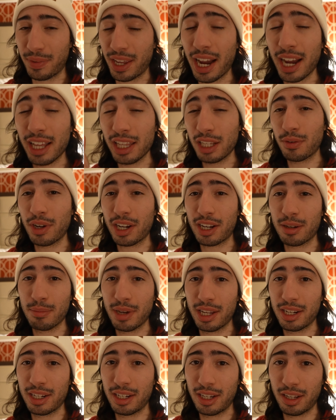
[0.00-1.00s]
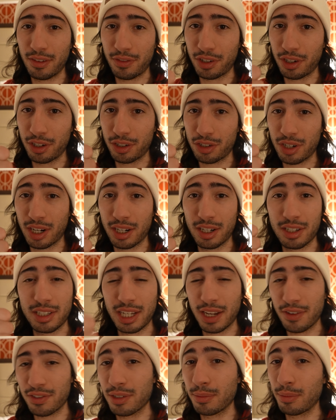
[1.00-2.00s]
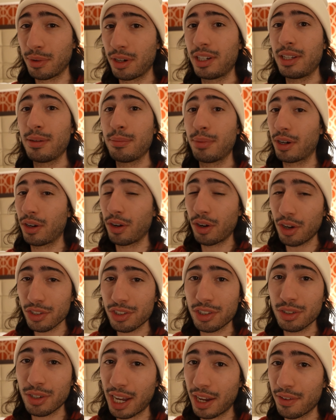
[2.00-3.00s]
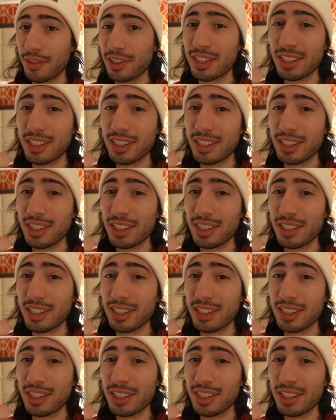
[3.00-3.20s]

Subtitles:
Highly recommend it if you're trying to save some money, but also have a